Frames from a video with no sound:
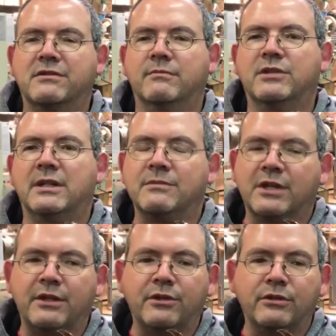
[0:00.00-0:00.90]
Sometimes
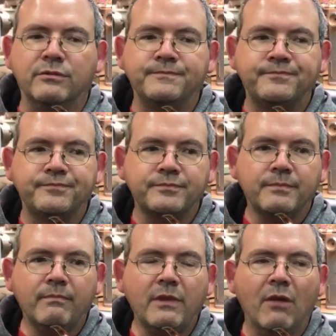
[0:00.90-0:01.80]
I do
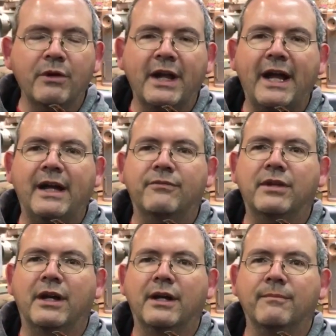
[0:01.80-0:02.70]
when I have
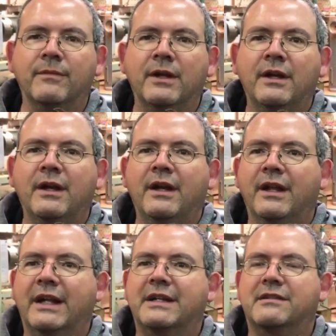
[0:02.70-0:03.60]
time
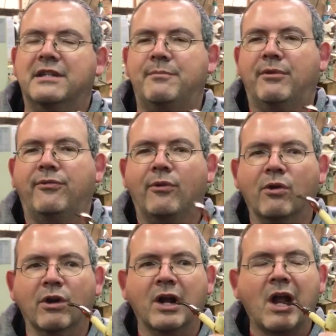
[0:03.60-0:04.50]
like I said
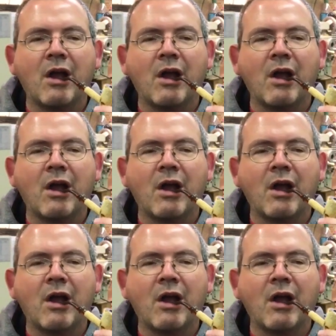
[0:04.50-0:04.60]
before,